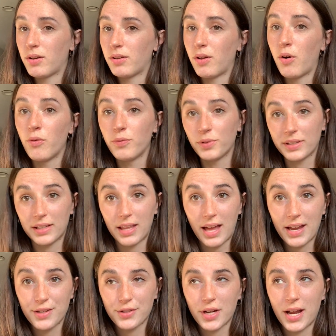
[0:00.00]
hopefully
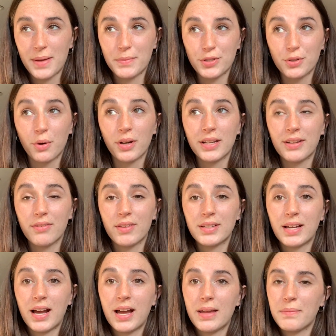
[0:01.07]
line dry majority of the
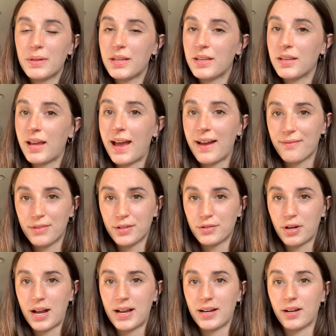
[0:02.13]
time and have the
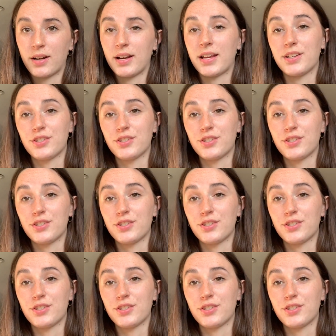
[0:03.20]
dryer and